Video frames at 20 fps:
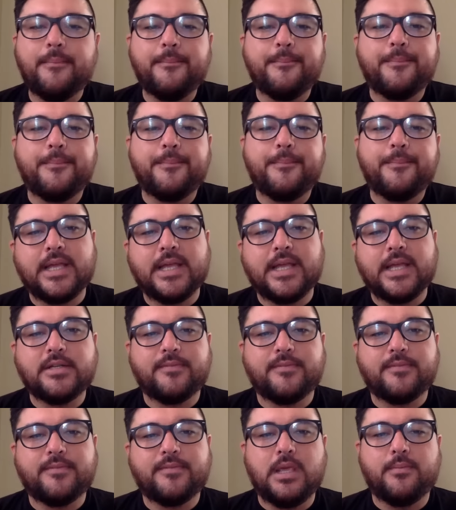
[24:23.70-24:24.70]
some
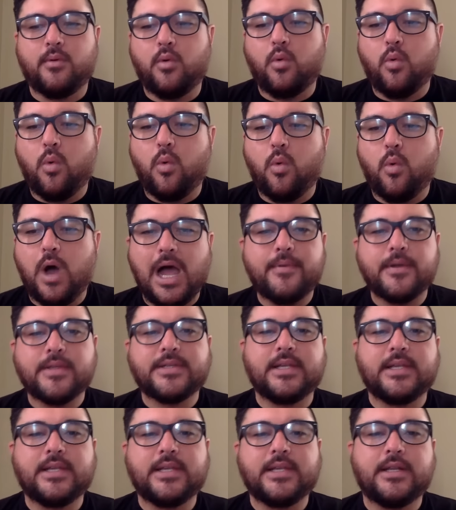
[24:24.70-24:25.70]
percentage of people, Y
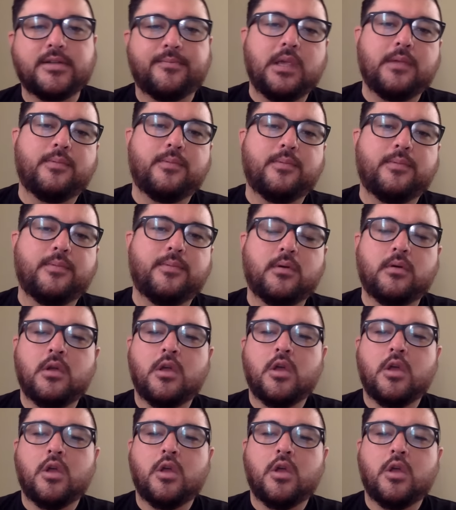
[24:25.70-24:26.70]
percentage of people
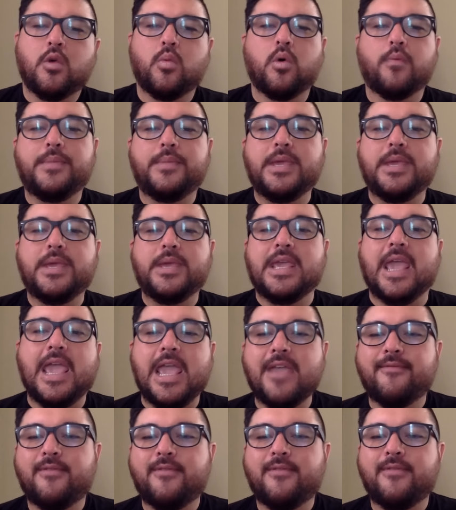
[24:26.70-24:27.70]
will
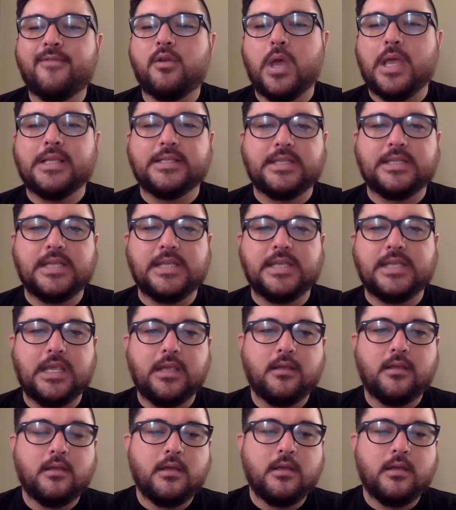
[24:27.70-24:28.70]
behave in way Z.
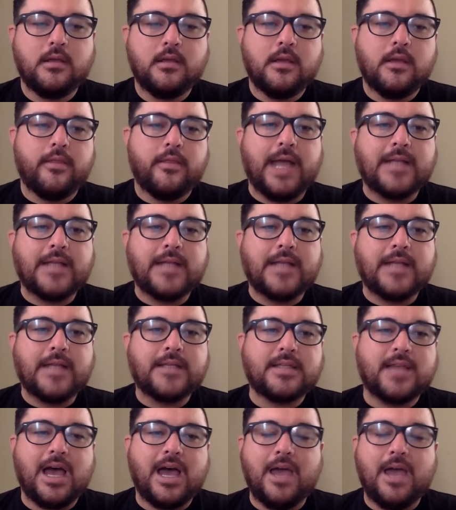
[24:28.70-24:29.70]
That's
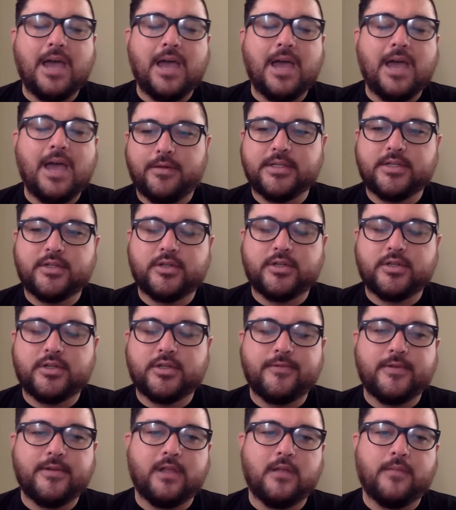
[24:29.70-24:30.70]
the
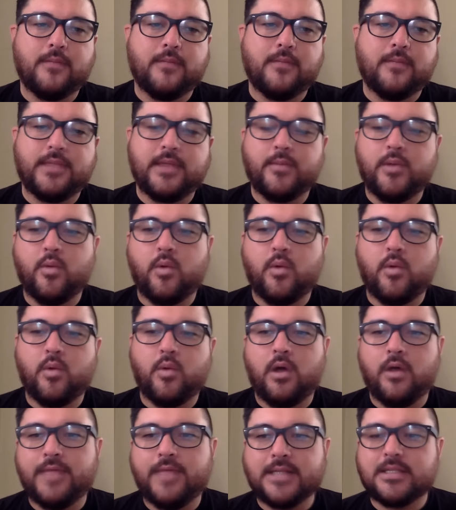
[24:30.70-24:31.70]
hypothesis-driven development that we
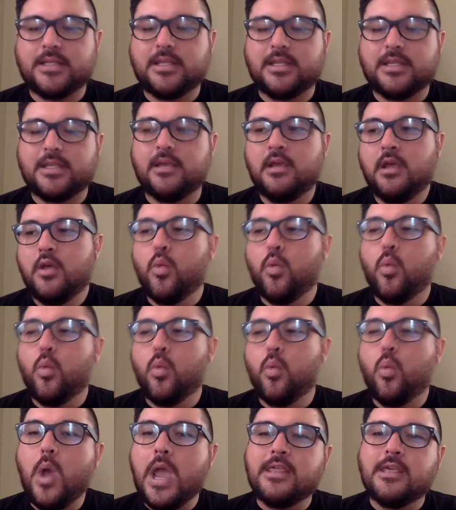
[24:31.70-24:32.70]
want. That's the
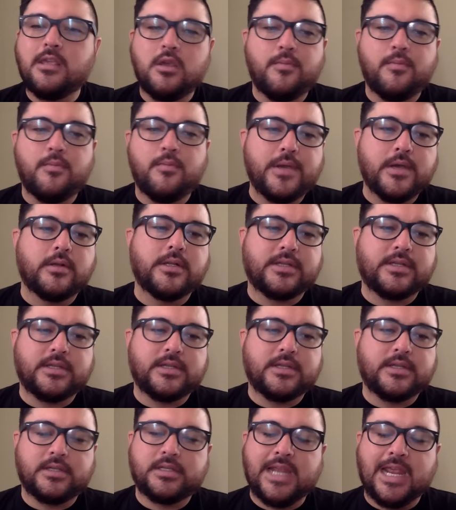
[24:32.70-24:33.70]
way that you build a
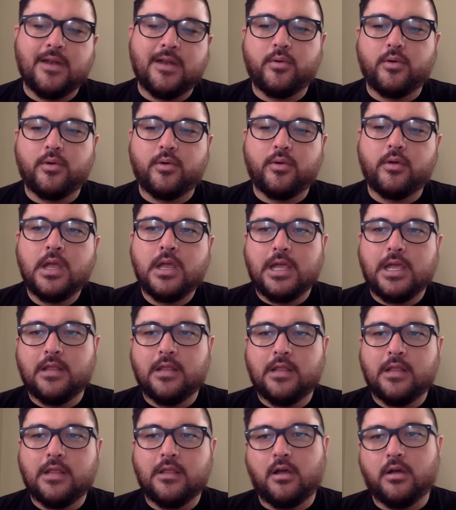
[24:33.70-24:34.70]
sustainable
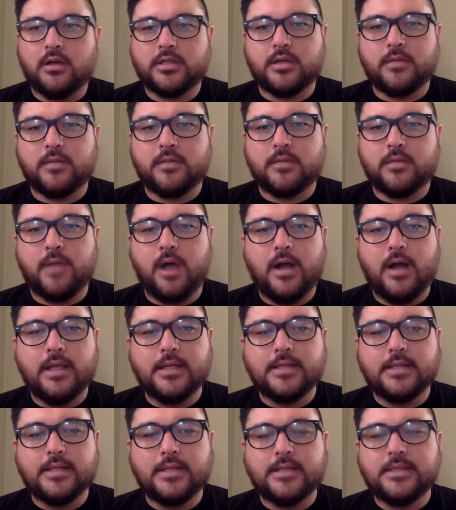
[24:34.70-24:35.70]
and long-term
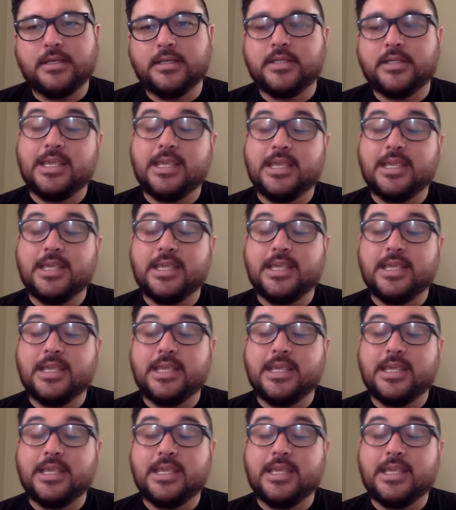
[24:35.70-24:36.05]
audience,